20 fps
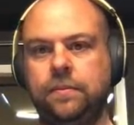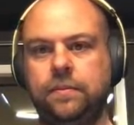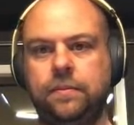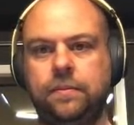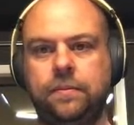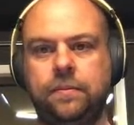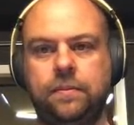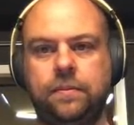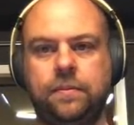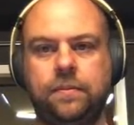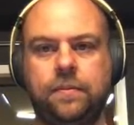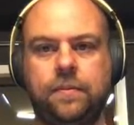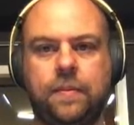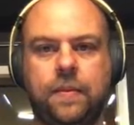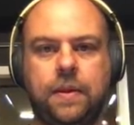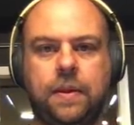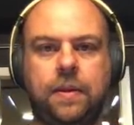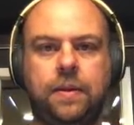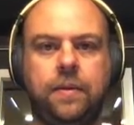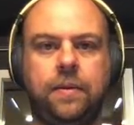
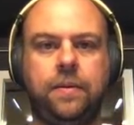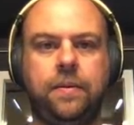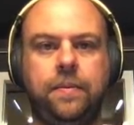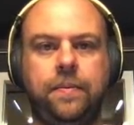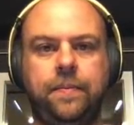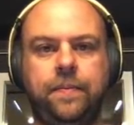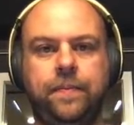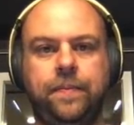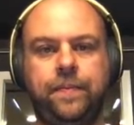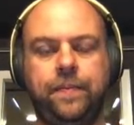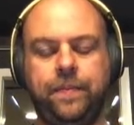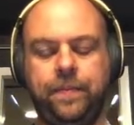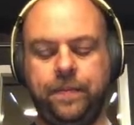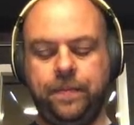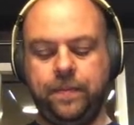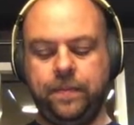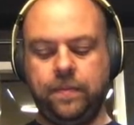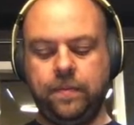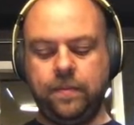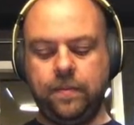
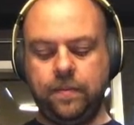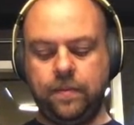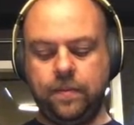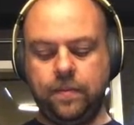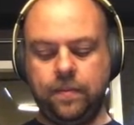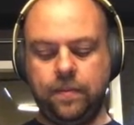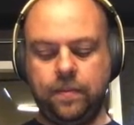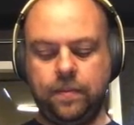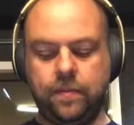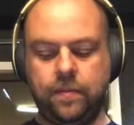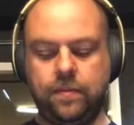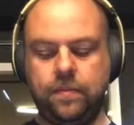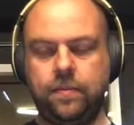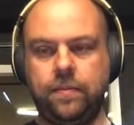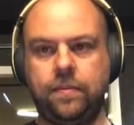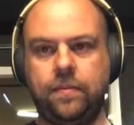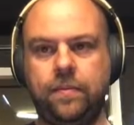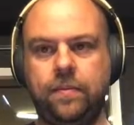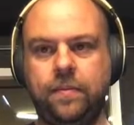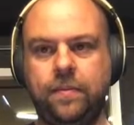
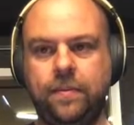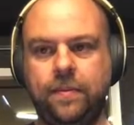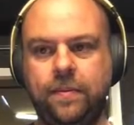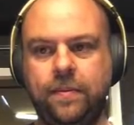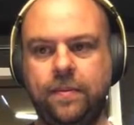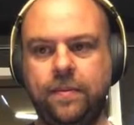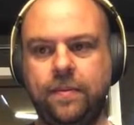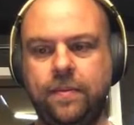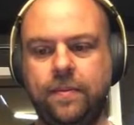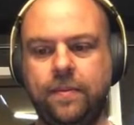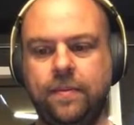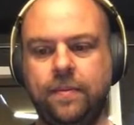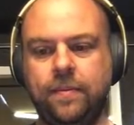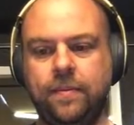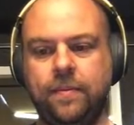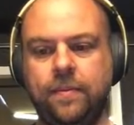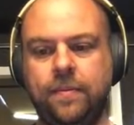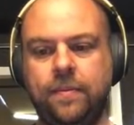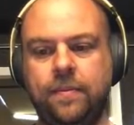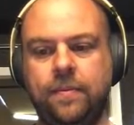
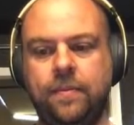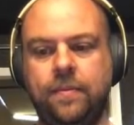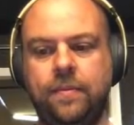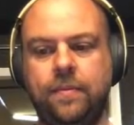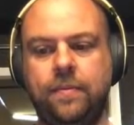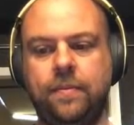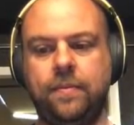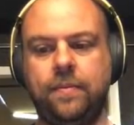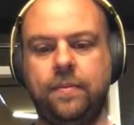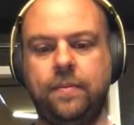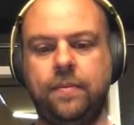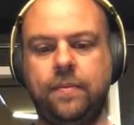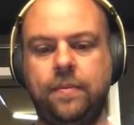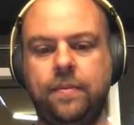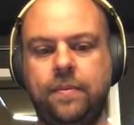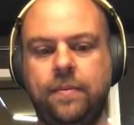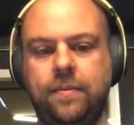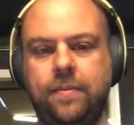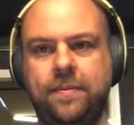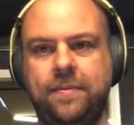
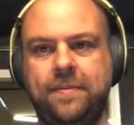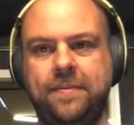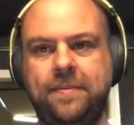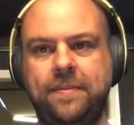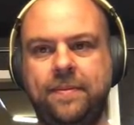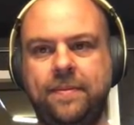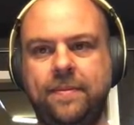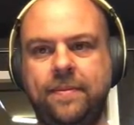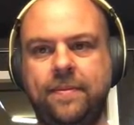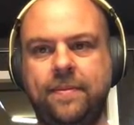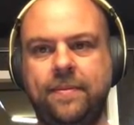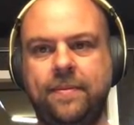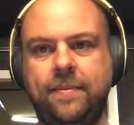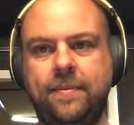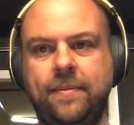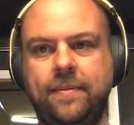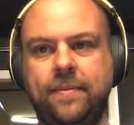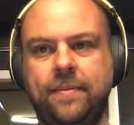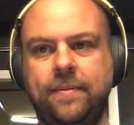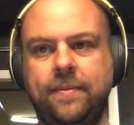
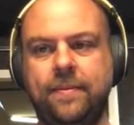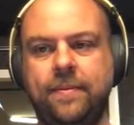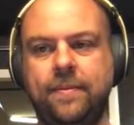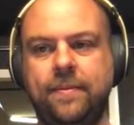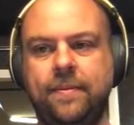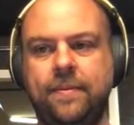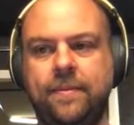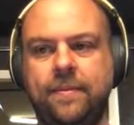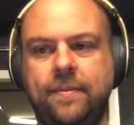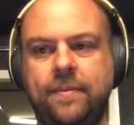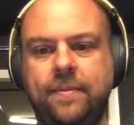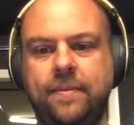This person isn't speaking.